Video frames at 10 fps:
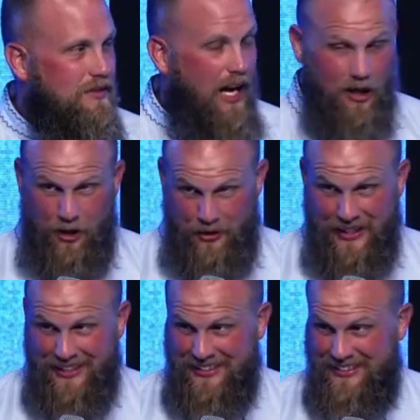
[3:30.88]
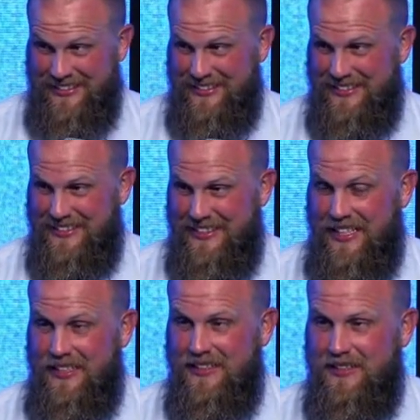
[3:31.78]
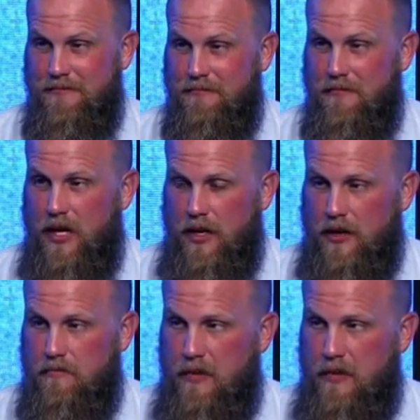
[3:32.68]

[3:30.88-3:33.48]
Hallelujah. Eh, eh,